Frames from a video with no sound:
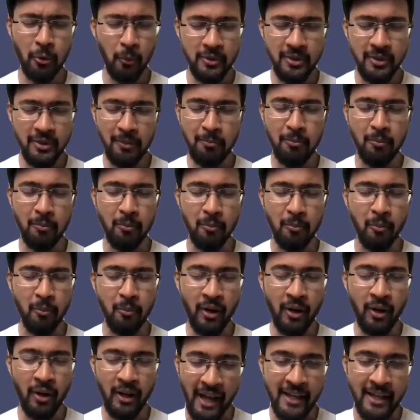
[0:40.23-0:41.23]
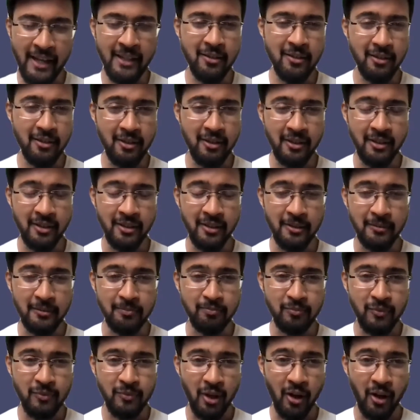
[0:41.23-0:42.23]
some more light
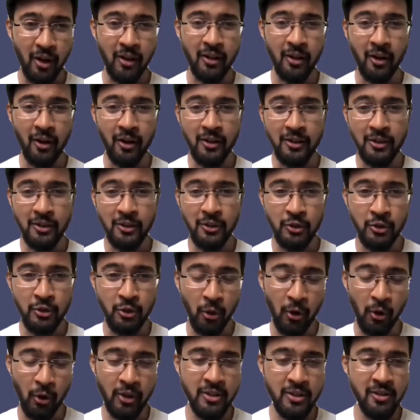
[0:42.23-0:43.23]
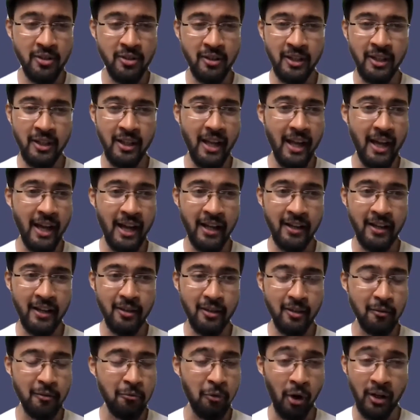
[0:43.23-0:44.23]
on your journey, and
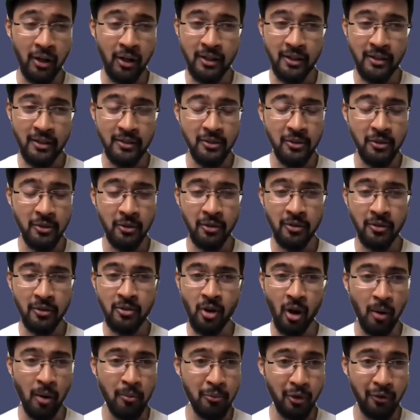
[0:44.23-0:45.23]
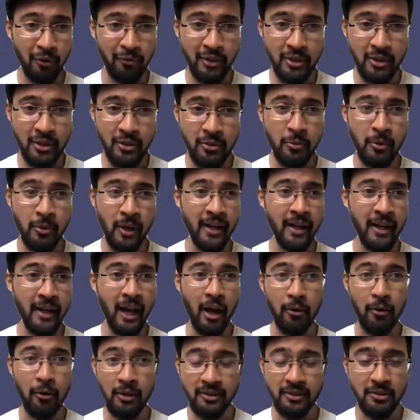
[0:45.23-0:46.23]
what does your nonprofit do, and
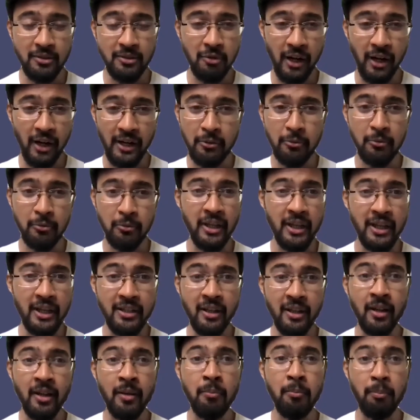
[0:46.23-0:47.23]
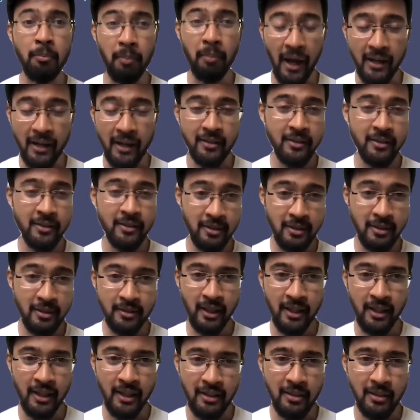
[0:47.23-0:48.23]
how does it try to create an impact in the
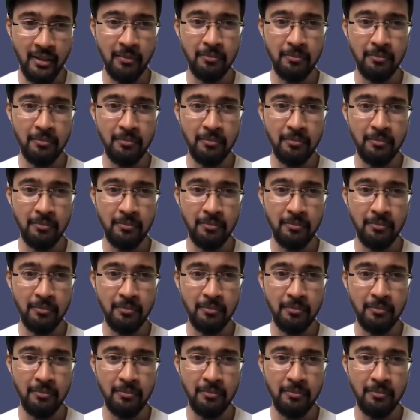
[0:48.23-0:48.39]
society?